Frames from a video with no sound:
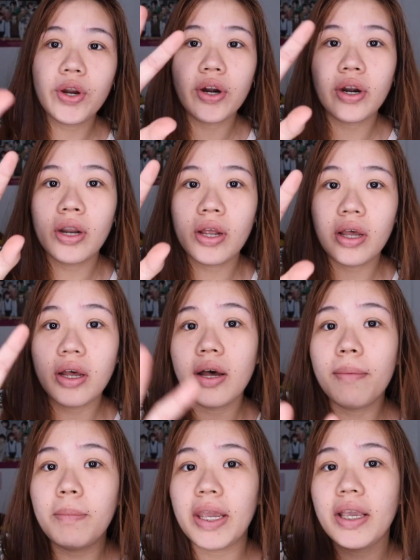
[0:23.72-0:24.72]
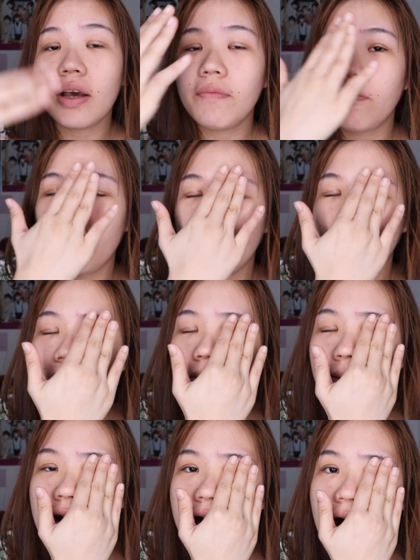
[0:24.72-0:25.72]
wear makeup for
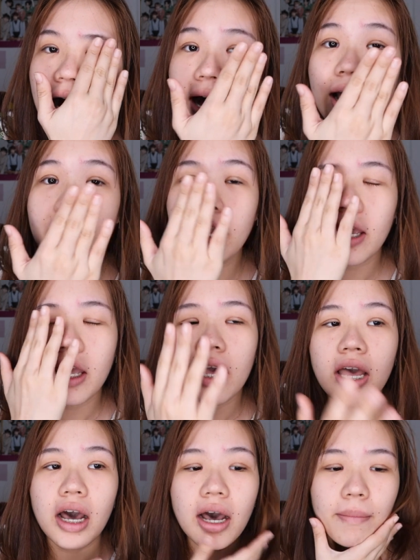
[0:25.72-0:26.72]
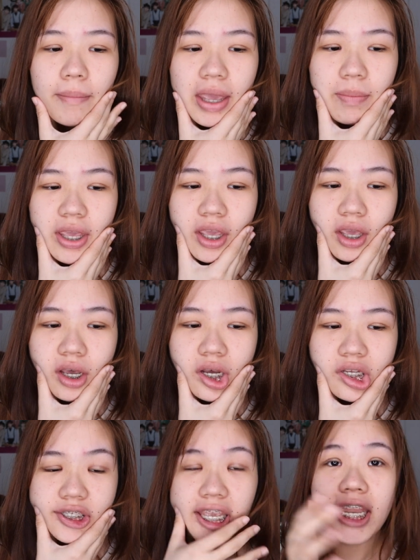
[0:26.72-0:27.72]
my eye. Maybe
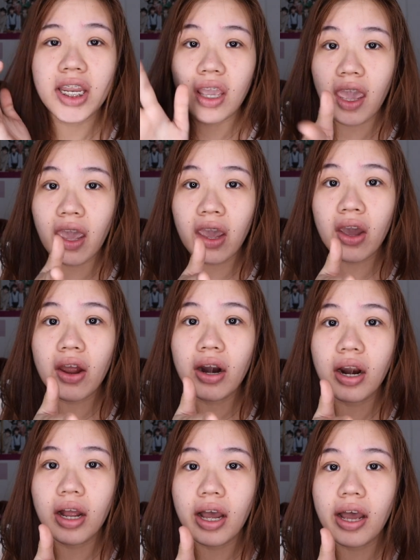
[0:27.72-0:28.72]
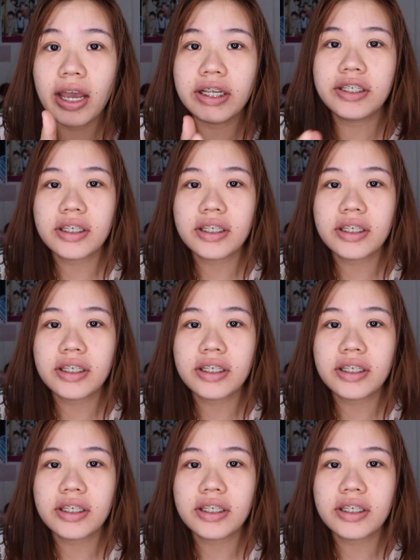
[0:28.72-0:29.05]
skincare. I